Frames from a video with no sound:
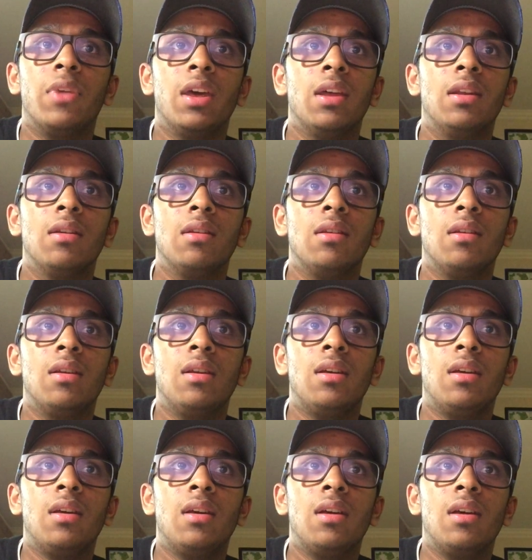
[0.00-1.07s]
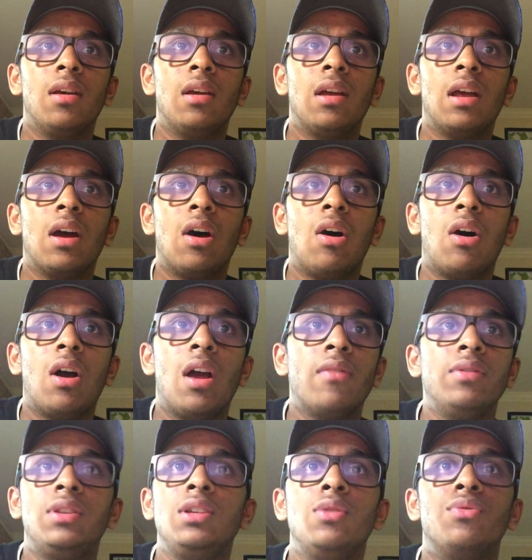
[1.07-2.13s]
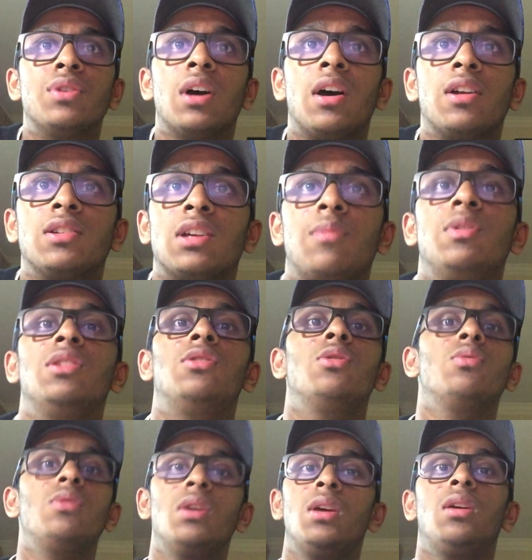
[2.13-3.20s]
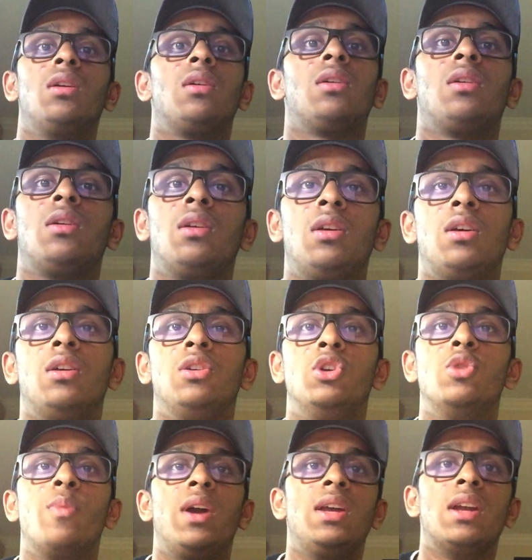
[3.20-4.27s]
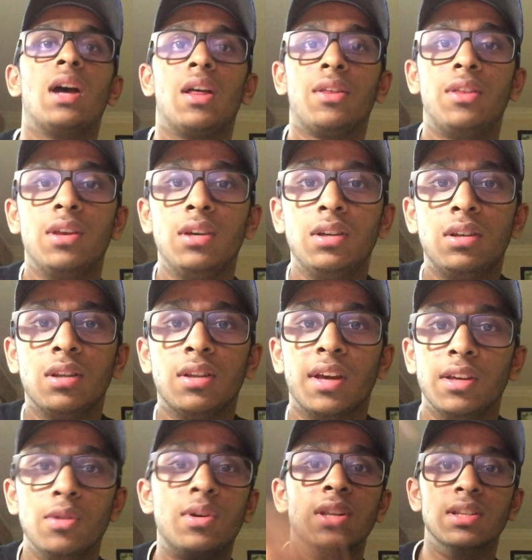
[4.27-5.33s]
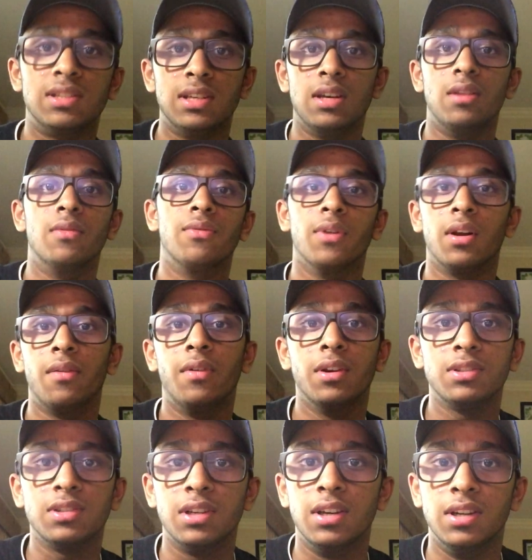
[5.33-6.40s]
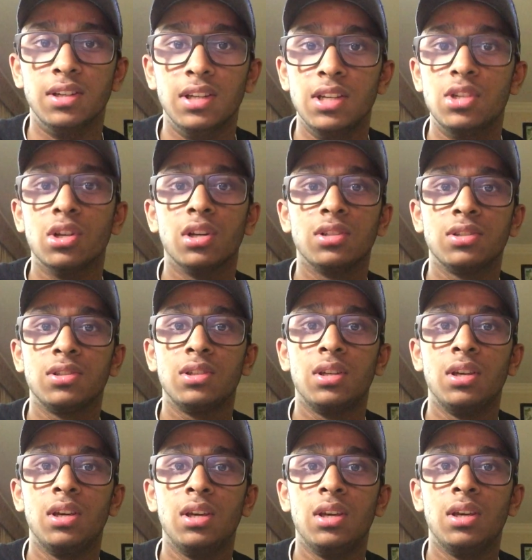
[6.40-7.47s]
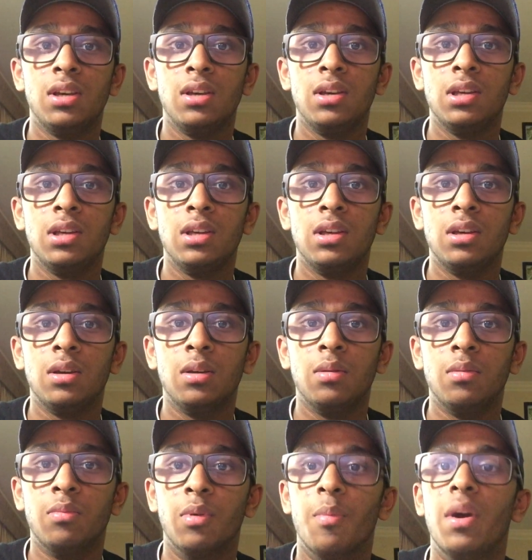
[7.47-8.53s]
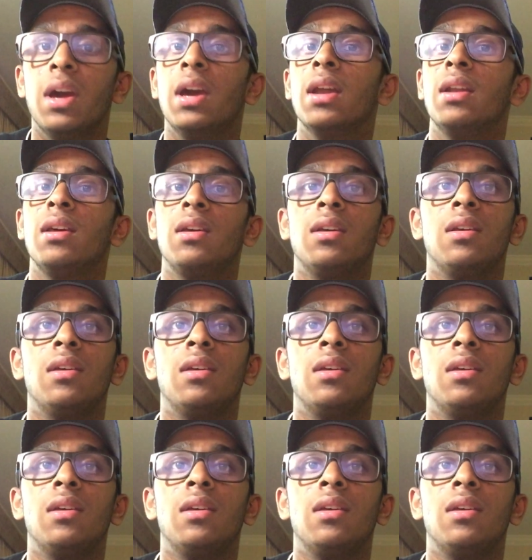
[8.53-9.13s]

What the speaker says: And everything you've taught us, I mean, dude, you may not think that you can sit in front of us and teach us, but man,